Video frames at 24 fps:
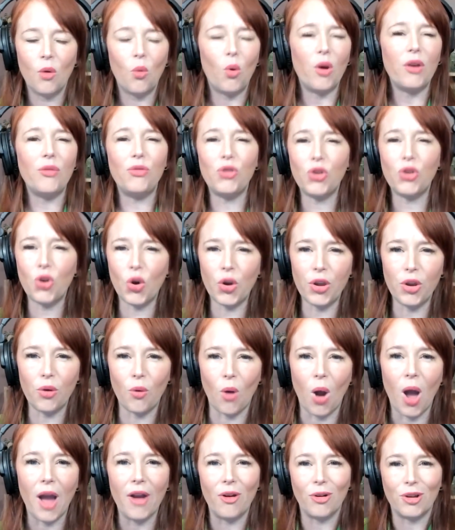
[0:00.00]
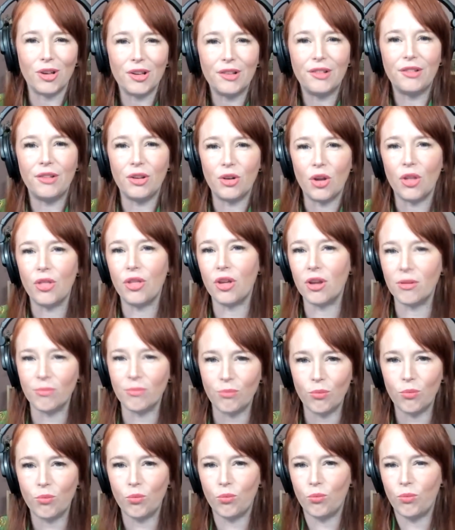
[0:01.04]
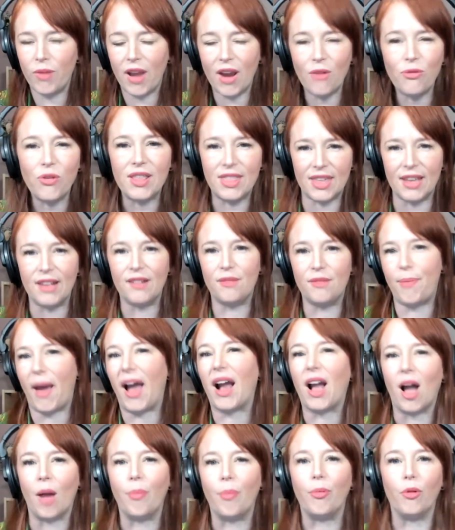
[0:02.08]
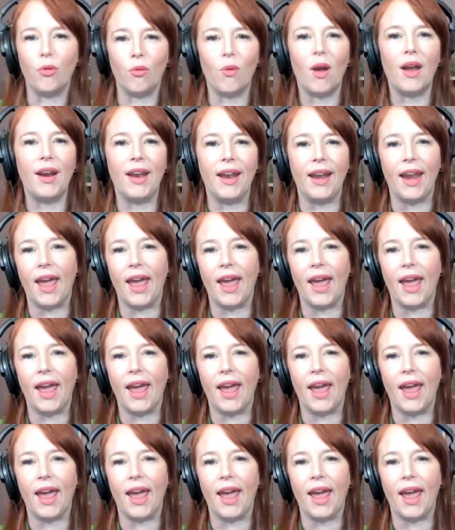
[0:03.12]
What have you got your eye on? Because the everything's back up and running